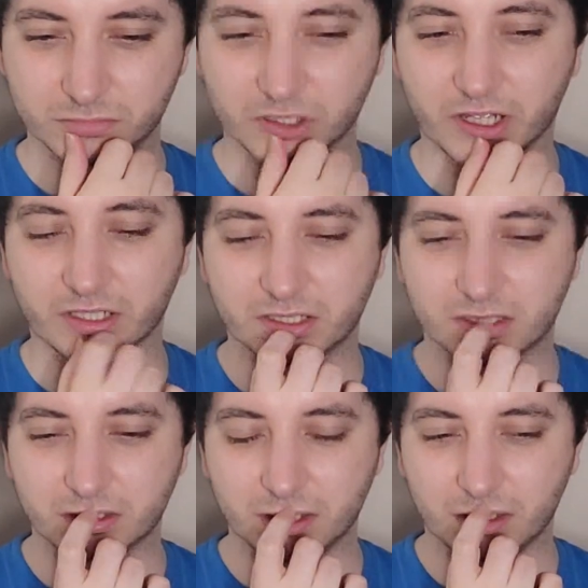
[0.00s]
Okay,
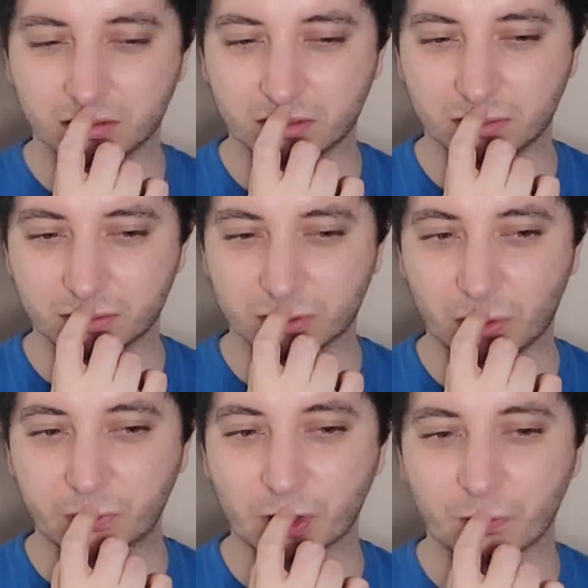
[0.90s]
so, yeah, uh, oh, I
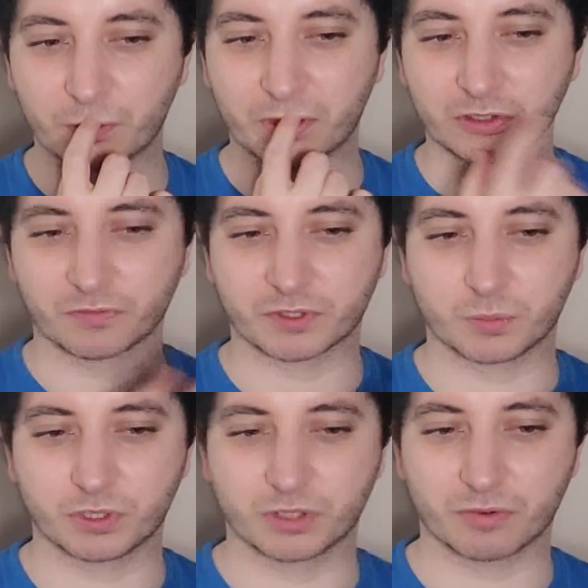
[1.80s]
was hoping a police officer
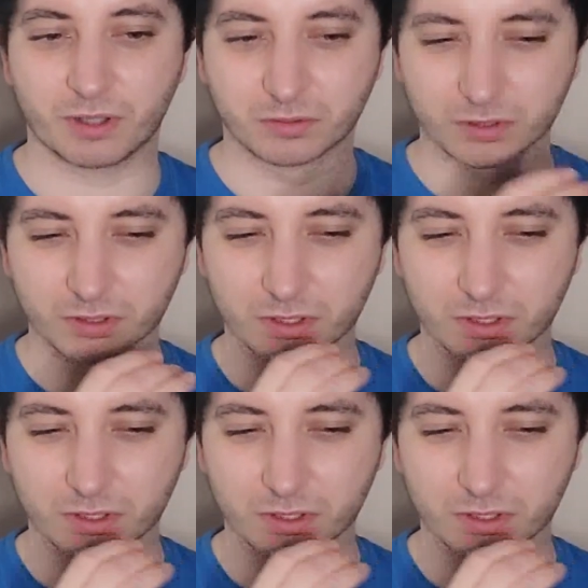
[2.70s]
wasn't around.